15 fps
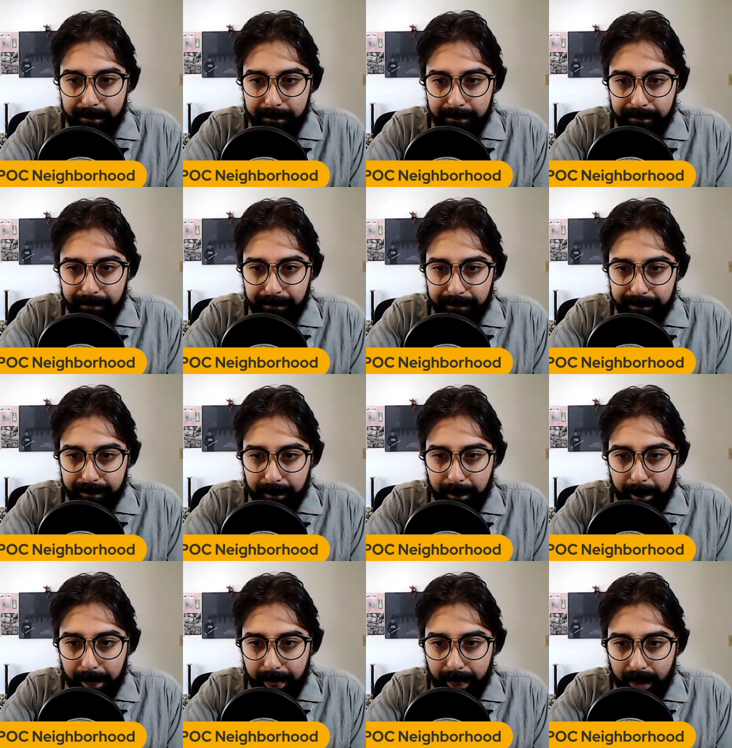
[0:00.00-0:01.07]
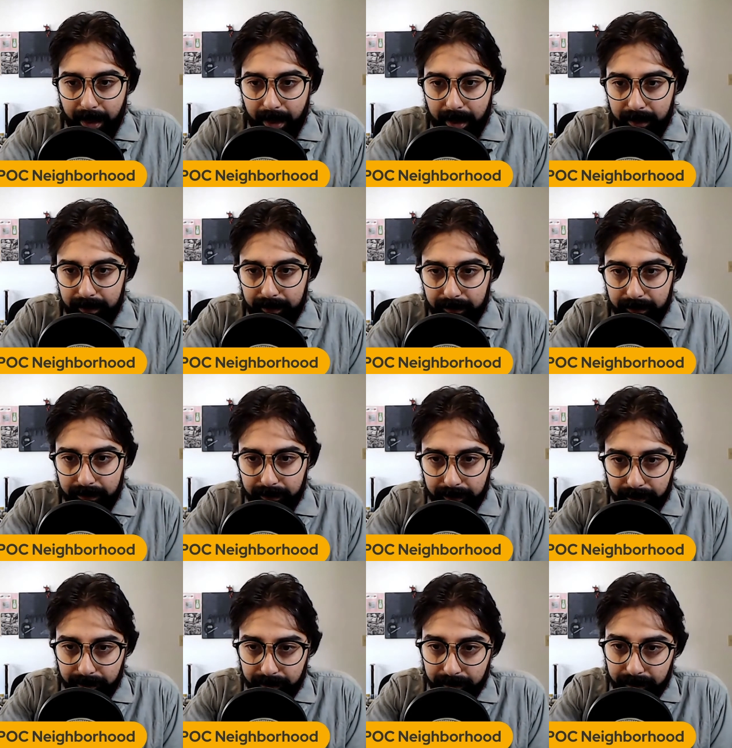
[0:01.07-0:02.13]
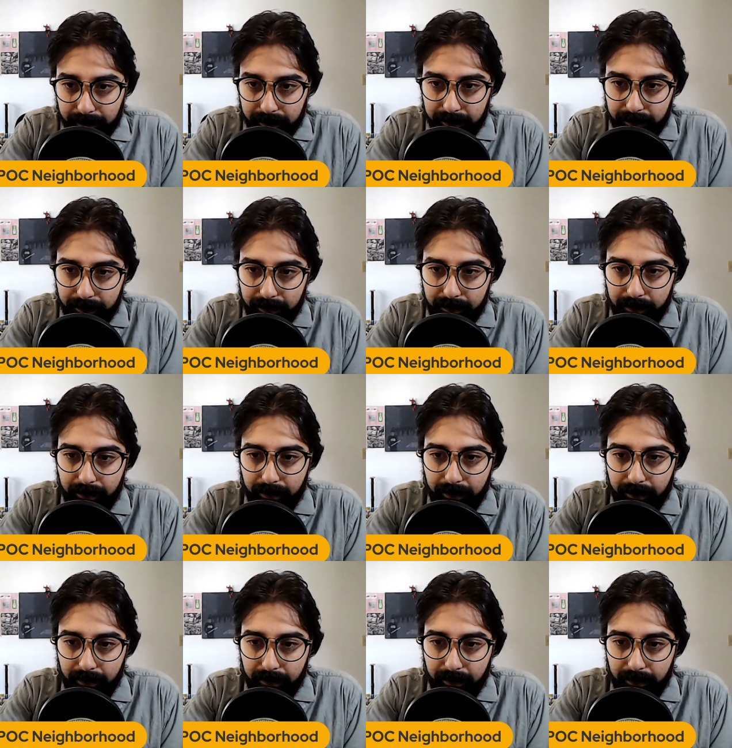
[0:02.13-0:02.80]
Nobody speaks.